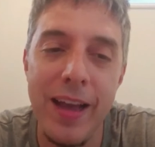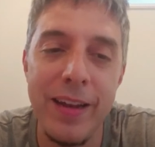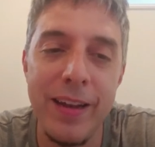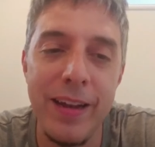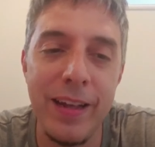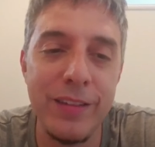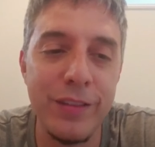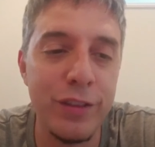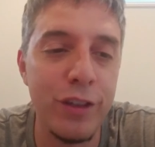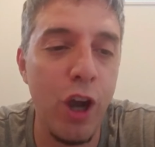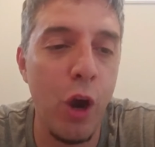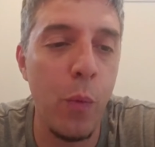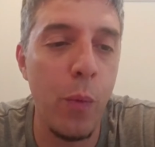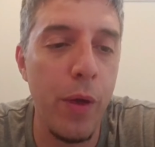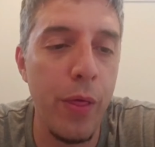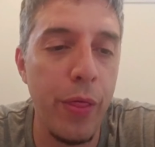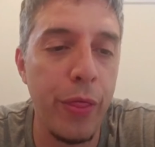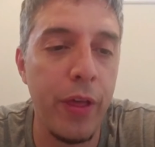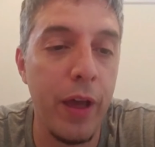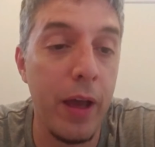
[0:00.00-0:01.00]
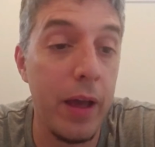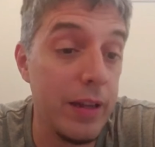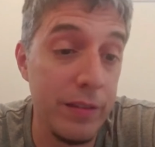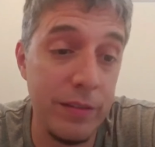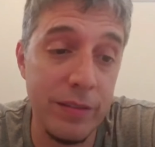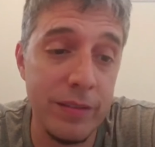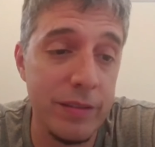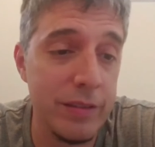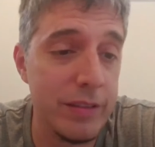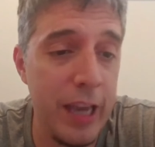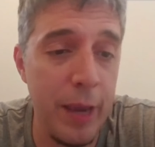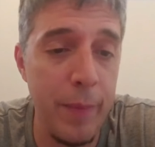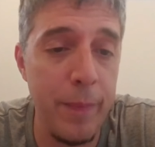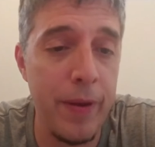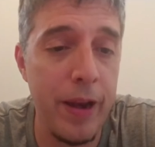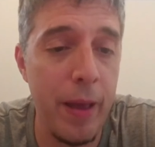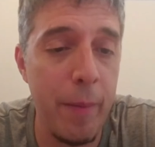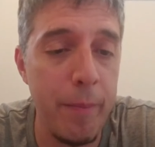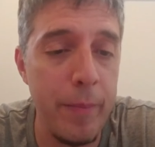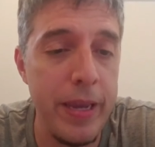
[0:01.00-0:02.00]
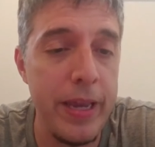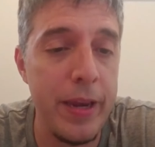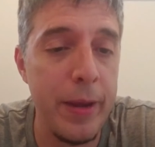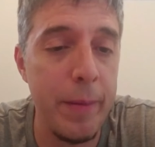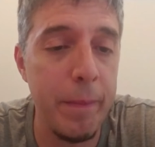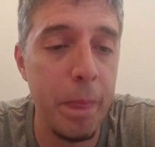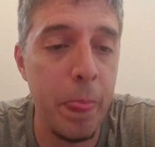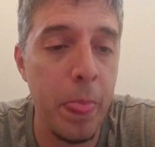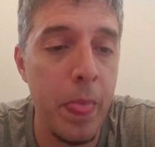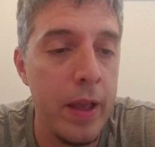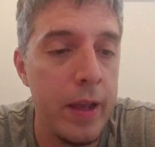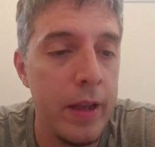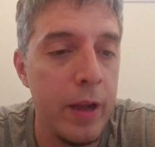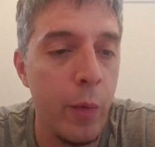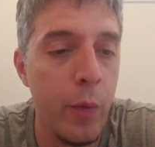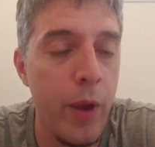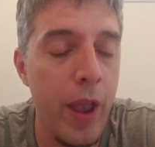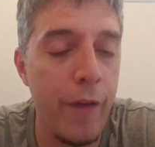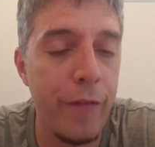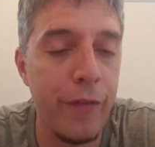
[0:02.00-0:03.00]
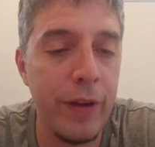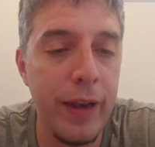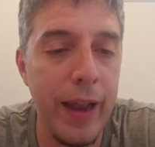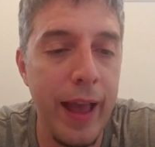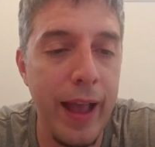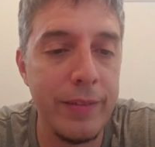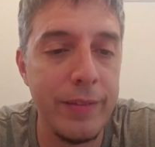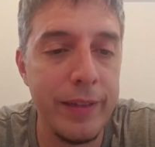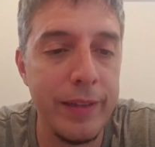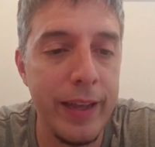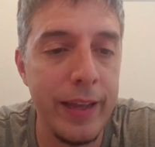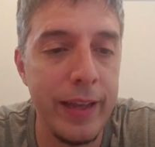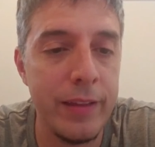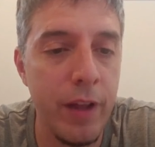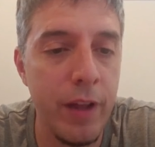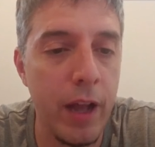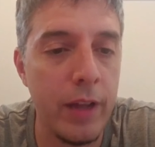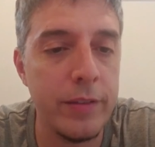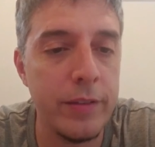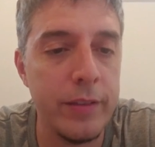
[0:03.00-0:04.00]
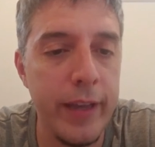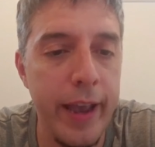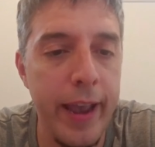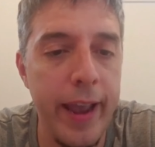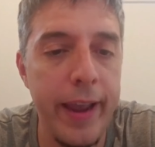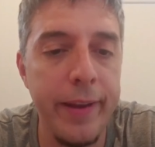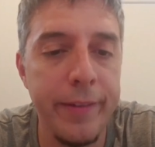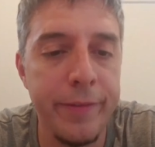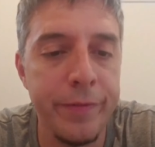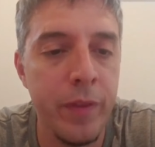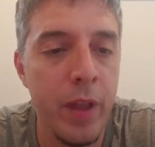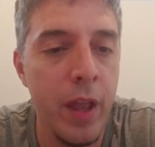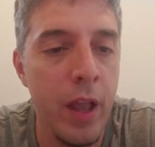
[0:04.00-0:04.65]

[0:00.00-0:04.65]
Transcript: Let's go with, let's keep it at medium. We have classic and dossier.